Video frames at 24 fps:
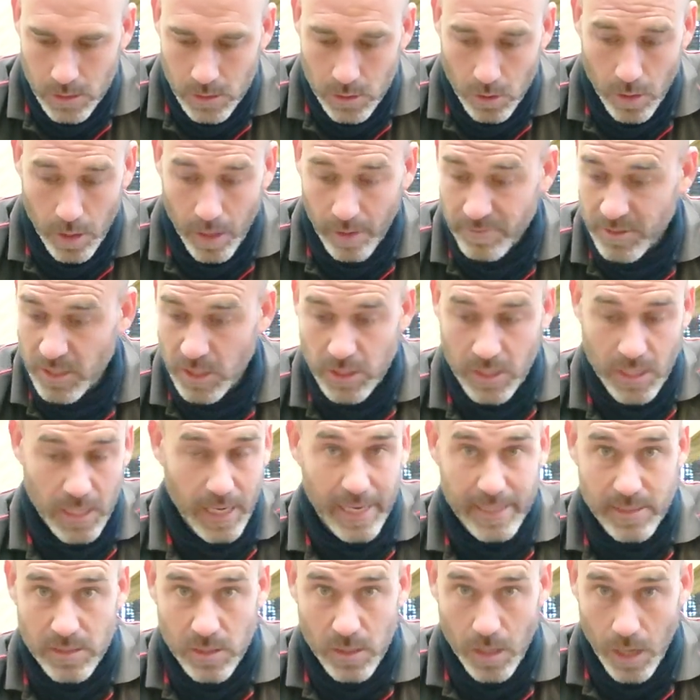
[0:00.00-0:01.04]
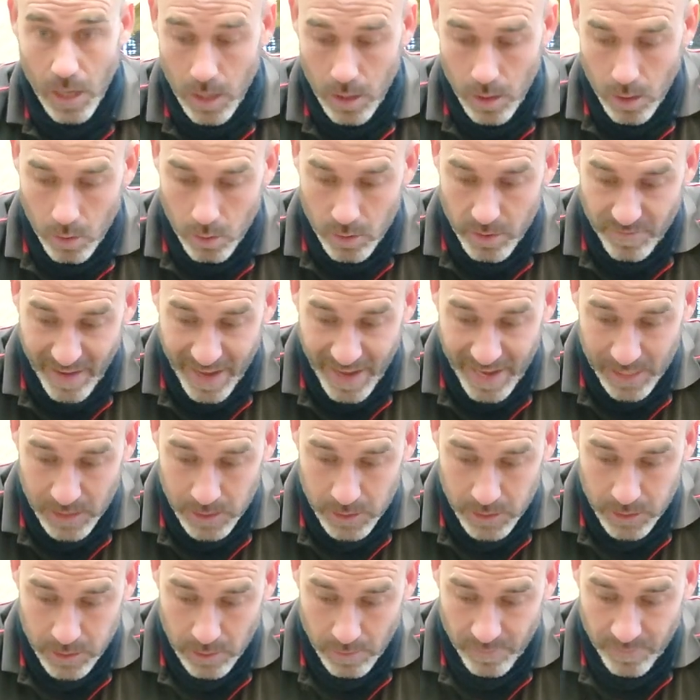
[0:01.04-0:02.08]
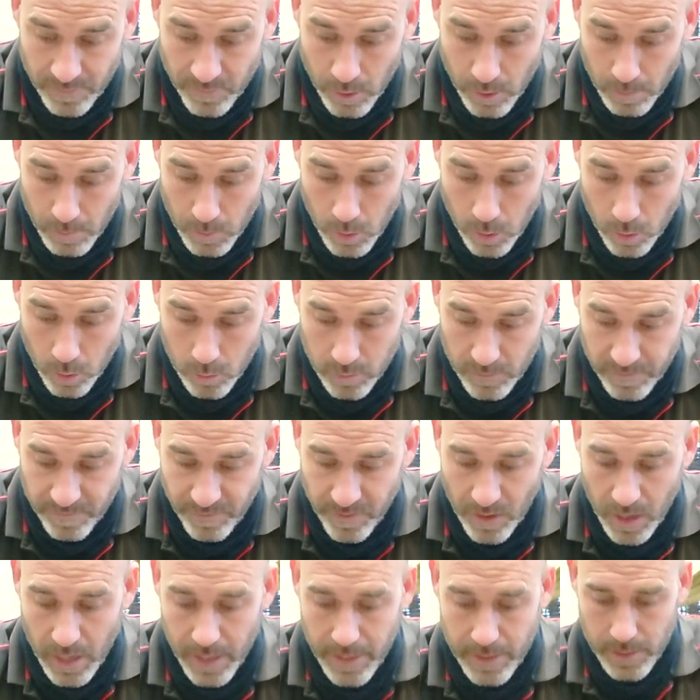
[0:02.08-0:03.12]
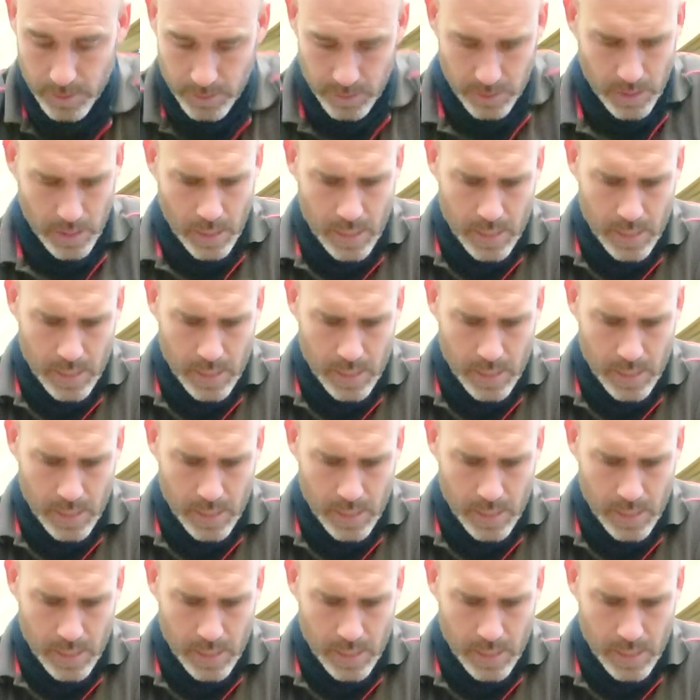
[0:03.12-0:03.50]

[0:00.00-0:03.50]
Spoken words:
So I've just collected a load of ash from old fires.